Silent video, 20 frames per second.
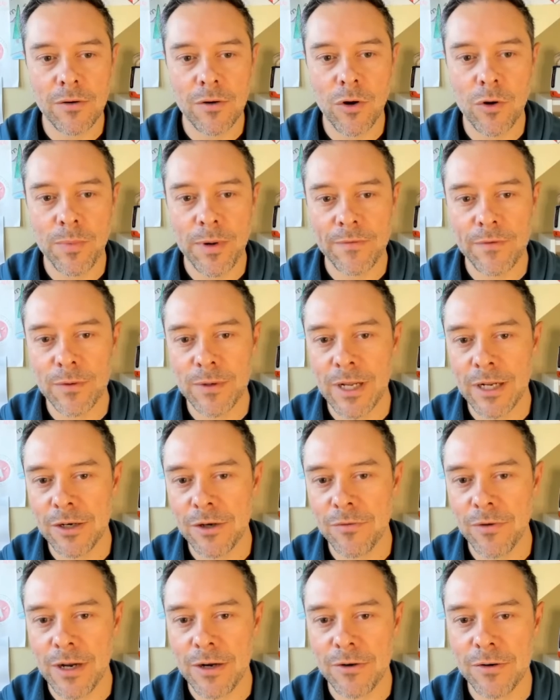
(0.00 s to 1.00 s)
Hope everyone had a
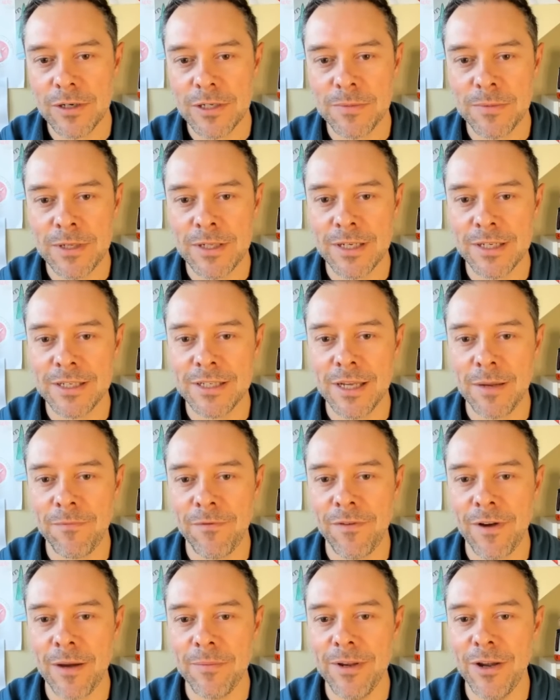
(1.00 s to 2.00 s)
great Christmas except
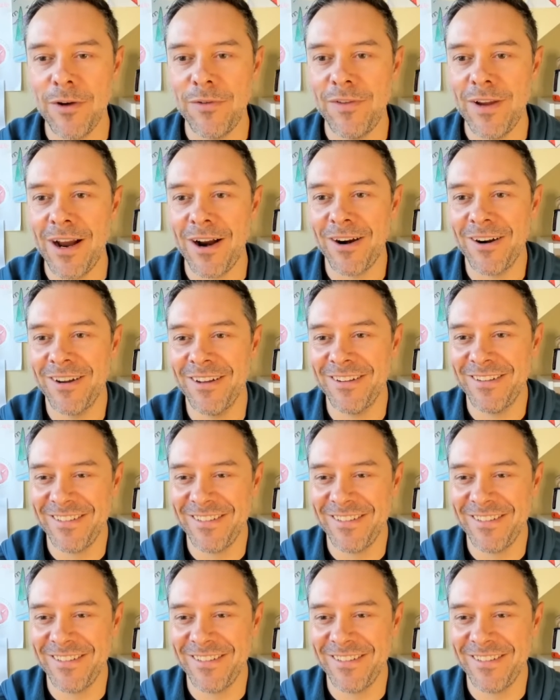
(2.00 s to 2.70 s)
Fabio Vieira.